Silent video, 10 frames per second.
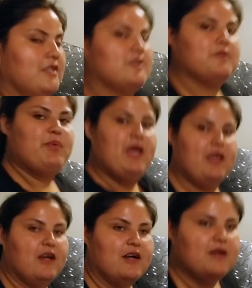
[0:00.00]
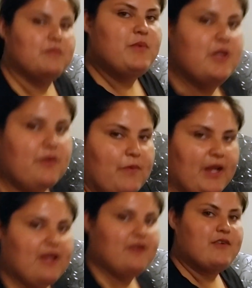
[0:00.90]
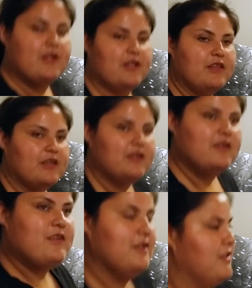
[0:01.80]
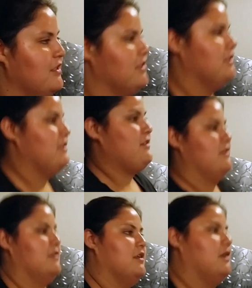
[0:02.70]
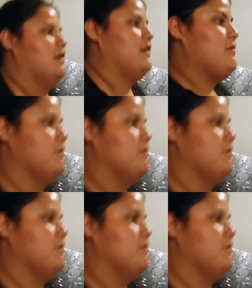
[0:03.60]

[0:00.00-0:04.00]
to pay um, rent or anything uh,